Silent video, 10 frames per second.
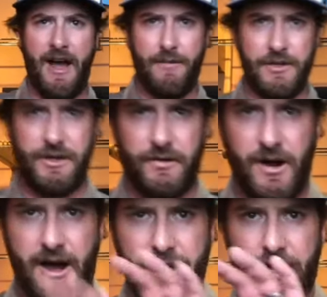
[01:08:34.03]
fibers of the
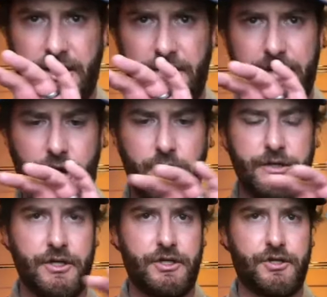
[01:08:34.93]
rod are going to be
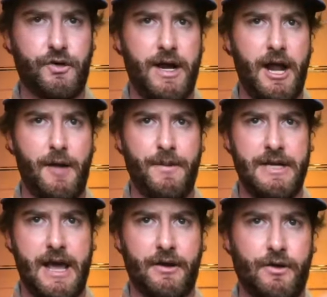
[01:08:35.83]
going just straight up and
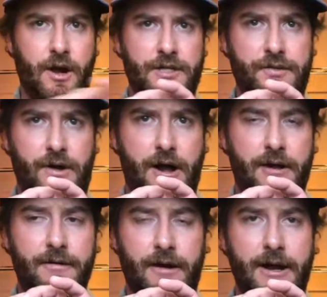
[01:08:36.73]
down across the
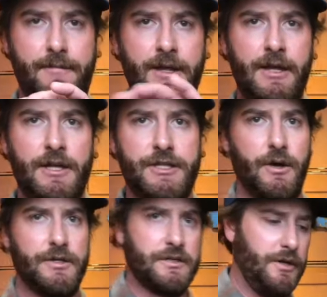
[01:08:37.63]
rod, right?
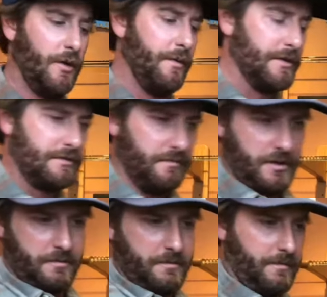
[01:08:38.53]
So it's just, you know, there's,
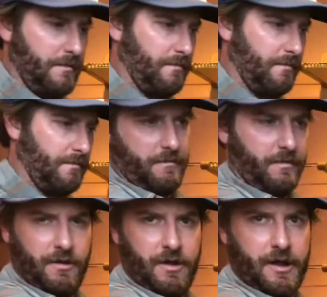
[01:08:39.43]
you know,
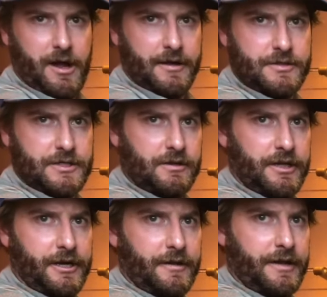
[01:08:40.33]
just
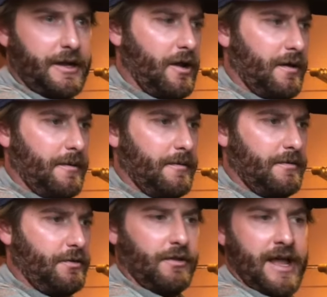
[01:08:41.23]
linearly
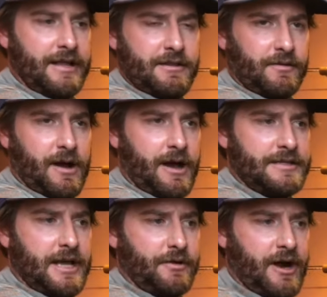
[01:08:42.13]
through the length of the rod
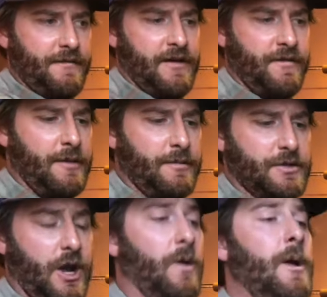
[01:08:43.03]
is how the graphite
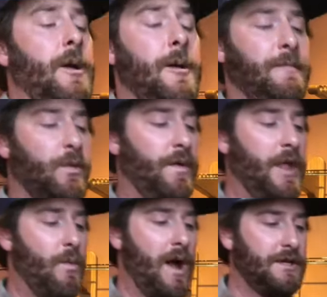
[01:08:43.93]
fibers go. When
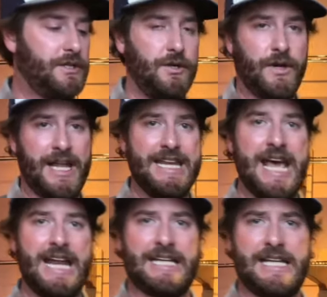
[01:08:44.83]
they went to
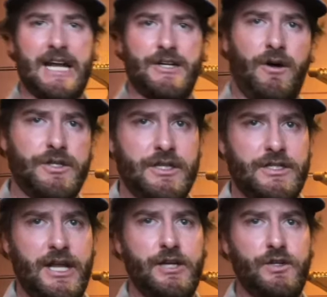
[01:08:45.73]
Kinetic technology in
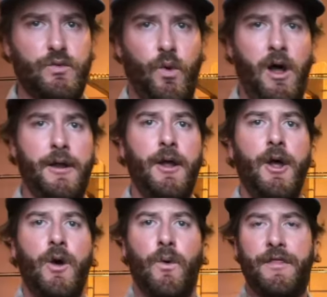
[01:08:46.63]
the Sage 1,
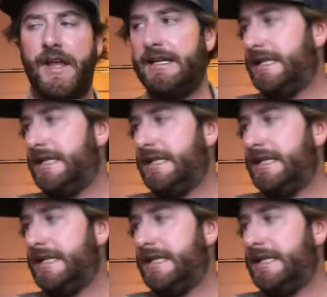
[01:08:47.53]
what